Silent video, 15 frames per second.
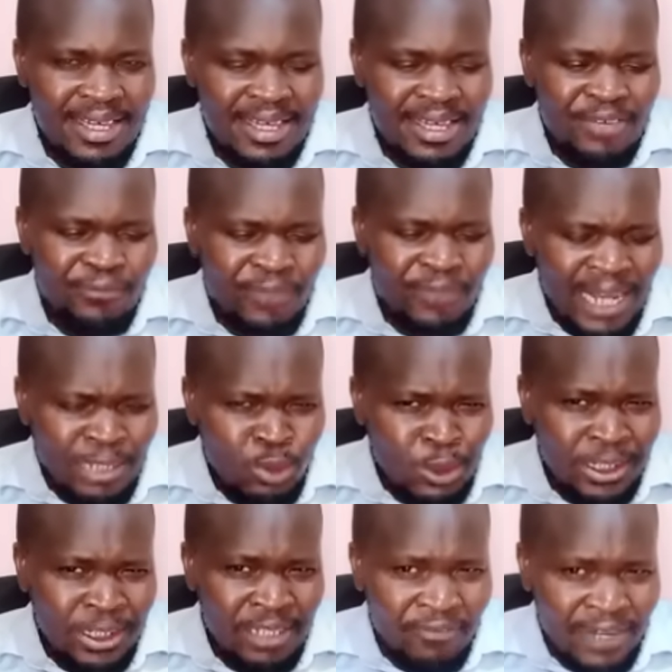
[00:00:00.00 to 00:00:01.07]
If that
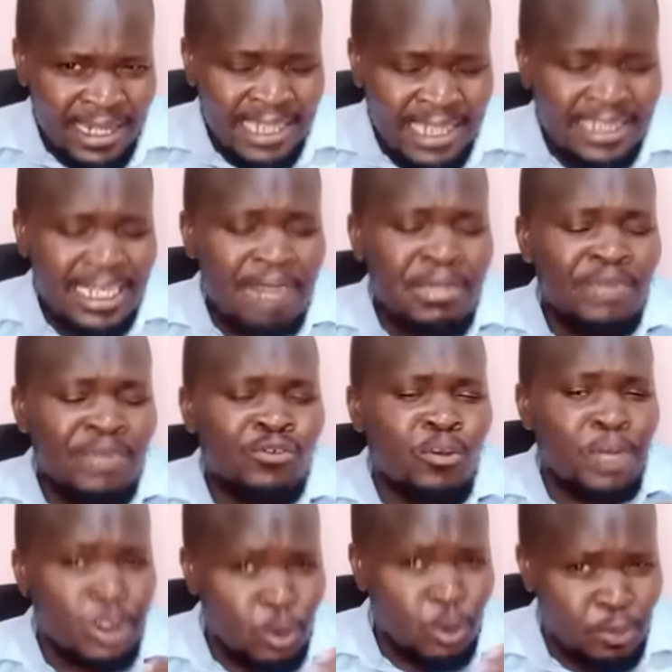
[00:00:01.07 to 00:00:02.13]
was the verdict coming
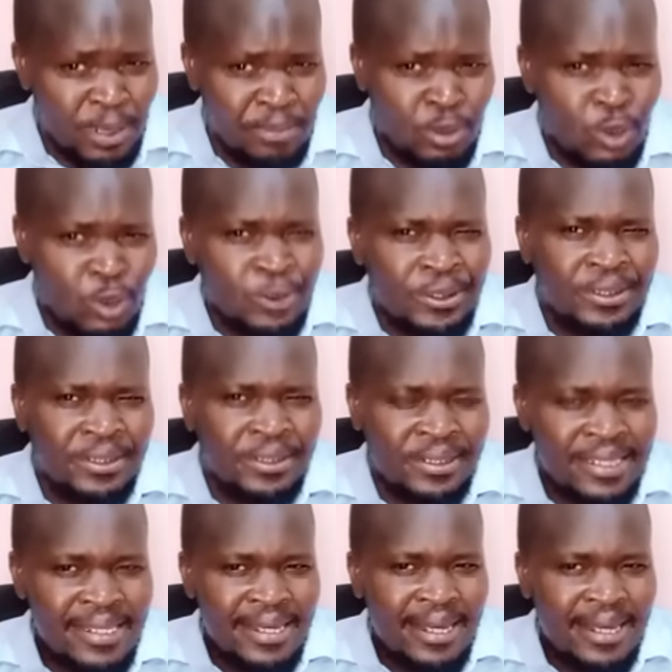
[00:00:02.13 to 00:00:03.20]
from the Supreme Court,
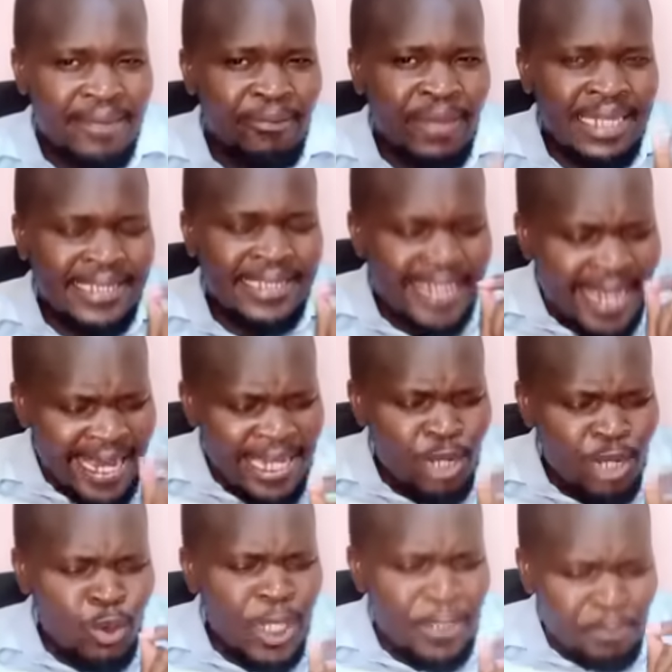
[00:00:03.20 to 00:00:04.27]
that
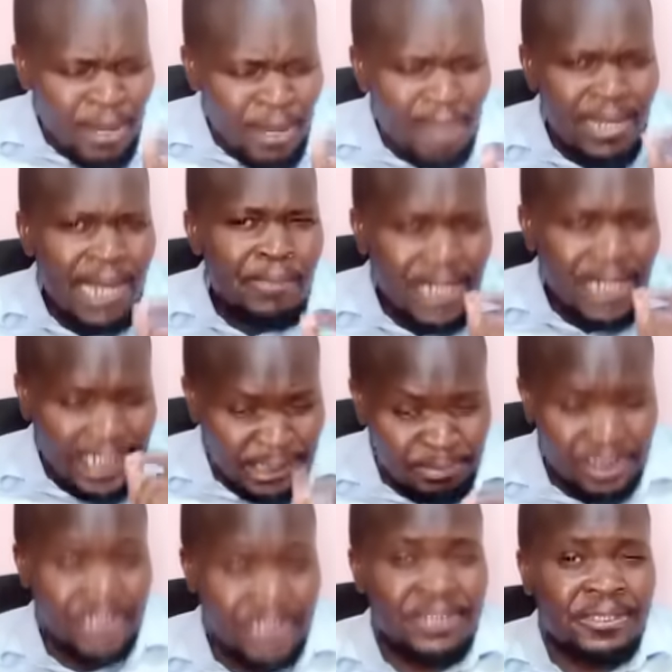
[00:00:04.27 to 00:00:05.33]
adequate public
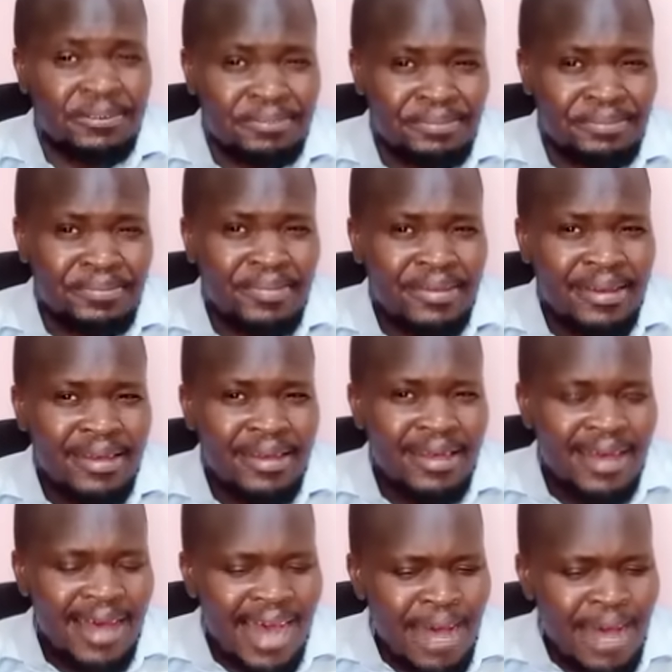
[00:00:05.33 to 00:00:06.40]
participation
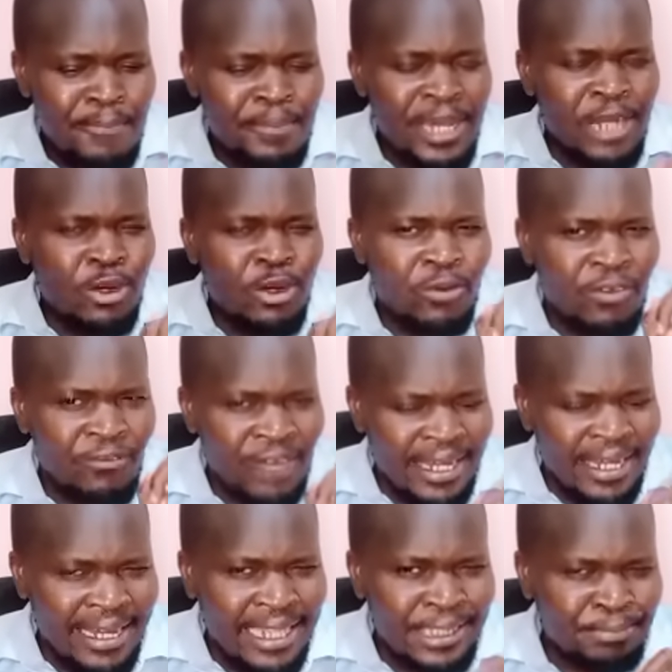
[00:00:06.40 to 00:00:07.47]
happened on the
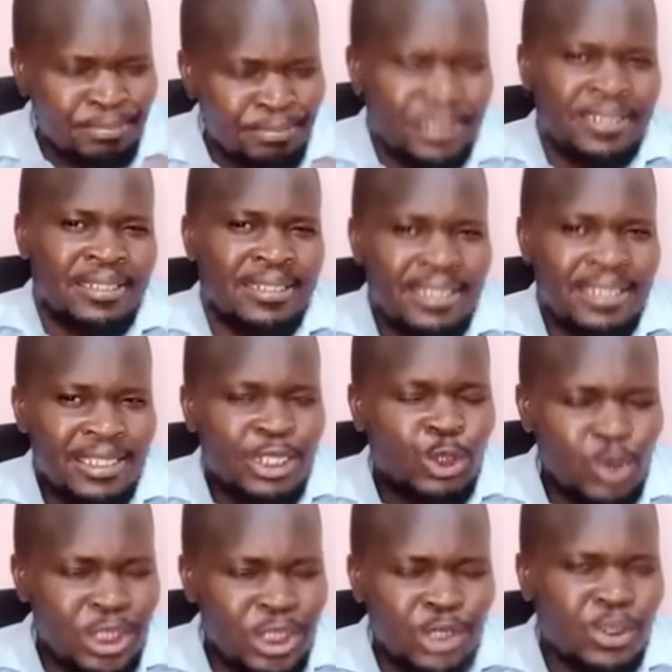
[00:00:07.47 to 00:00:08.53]
Finance Bill
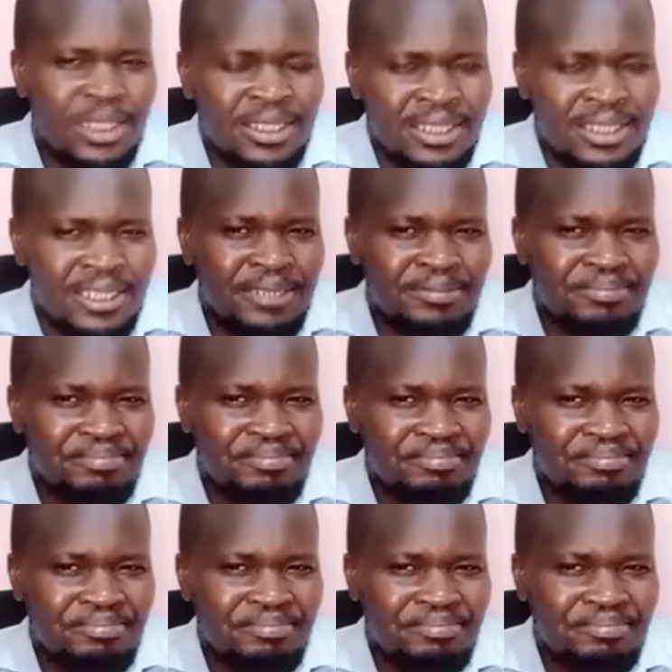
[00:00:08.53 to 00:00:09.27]
2023,